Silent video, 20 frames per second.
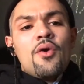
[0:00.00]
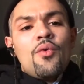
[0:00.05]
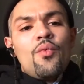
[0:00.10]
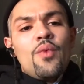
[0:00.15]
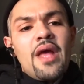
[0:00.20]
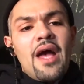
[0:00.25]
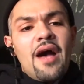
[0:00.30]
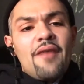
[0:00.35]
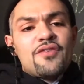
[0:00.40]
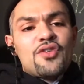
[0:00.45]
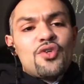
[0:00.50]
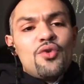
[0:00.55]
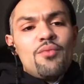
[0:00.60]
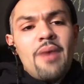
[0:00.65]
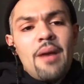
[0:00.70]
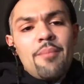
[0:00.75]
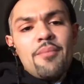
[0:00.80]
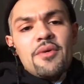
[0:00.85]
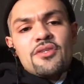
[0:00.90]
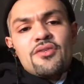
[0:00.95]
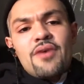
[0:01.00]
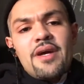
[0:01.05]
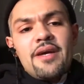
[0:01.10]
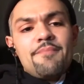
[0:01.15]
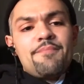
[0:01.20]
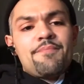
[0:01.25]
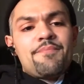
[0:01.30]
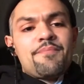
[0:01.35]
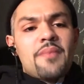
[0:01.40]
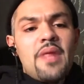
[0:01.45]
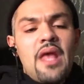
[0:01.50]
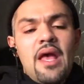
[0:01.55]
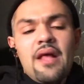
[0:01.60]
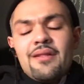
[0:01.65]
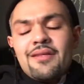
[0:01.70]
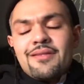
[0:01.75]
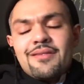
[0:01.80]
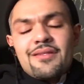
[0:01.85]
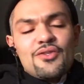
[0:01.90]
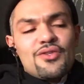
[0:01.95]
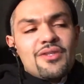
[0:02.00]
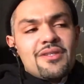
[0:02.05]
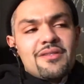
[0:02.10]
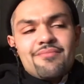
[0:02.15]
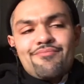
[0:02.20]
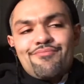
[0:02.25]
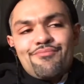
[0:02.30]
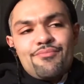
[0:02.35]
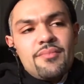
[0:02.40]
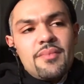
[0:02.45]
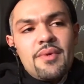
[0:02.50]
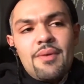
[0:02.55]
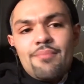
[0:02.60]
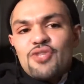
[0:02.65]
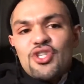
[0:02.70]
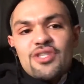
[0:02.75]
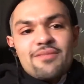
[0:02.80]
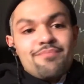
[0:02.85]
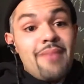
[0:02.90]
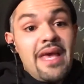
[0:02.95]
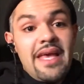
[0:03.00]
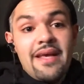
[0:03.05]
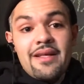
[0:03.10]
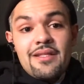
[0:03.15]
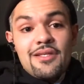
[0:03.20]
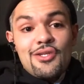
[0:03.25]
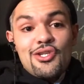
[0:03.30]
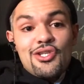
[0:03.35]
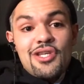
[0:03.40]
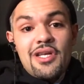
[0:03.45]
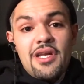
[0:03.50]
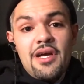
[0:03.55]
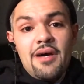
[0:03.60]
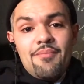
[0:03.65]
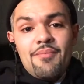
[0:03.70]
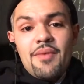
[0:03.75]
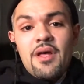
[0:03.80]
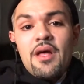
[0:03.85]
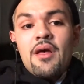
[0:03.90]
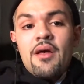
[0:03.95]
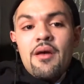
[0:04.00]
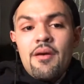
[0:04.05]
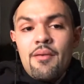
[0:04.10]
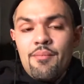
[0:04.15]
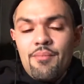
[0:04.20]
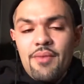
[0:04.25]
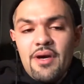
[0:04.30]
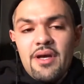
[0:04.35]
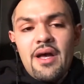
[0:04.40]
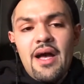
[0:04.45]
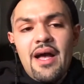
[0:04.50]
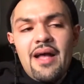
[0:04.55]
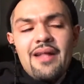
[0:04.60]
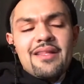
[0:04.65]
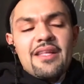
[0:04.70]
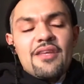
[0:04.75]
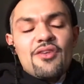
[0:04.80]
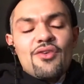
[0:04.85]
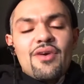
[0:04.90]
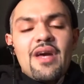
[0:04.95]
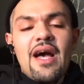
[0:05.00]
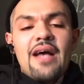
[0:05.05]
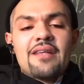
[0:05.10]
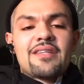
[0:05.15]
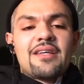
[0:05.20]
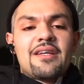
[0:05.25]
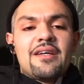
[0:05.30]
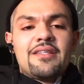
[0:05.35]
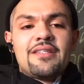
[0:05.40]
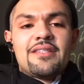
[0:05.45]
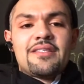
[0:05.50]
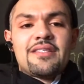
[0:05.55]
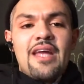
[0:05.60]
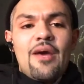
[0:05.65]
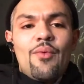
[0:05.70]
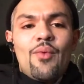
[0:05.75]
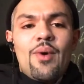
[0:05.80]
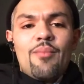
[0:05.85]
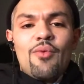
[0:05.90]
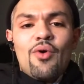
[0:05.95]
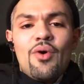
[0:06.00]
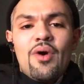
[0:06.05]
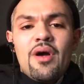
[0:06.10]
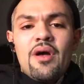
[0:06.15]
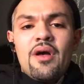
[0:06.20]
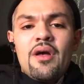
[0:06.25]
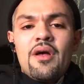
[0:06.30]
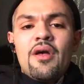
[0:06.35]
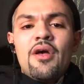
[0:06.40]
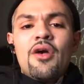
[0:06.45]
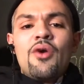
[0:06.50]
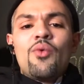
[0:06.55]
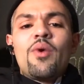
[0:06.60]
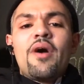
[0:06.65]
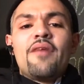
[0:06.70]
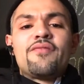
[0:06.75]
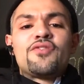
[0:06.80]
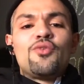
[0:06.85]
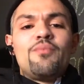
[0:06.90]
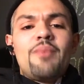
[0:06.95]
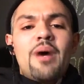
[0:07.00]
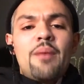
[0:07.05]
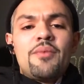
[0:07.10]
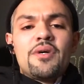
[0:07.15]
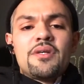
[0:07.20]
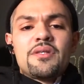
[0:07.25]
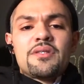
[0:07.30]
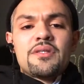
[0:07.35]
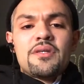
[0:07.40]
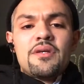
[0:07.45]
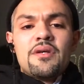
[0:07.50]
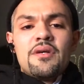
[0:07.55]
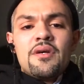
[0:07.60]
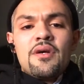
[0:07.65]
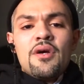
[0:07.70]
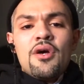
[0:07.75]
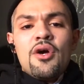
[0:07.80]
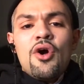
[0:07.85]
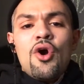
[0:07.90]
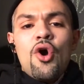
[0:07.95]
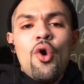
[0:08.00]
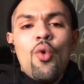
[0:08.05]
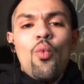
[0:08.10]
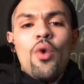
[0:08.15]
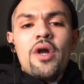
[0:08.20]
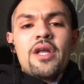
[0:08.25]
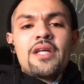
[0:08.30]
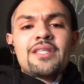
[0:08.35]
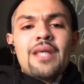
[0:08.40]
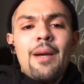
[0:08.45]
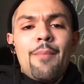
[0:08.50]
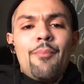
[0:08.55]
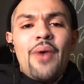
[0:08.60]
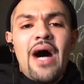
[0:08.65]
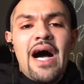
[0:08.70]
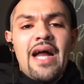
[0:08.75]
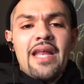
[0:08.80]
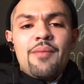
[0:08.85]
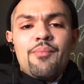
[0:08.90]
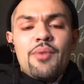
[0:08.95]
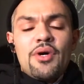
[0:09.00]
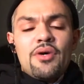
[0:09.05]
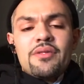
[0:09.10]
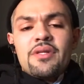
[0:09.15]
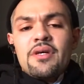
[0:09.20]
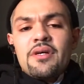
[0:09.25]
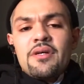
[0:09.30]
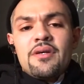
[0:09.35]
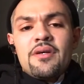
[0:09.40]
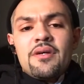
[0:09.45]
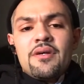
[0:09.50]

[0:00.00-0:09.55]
We have 2 members, right? And this is just, I'm just making this shit up, but I think you guys could understand where I'm going. We have 2 members. One is a bodybuilder.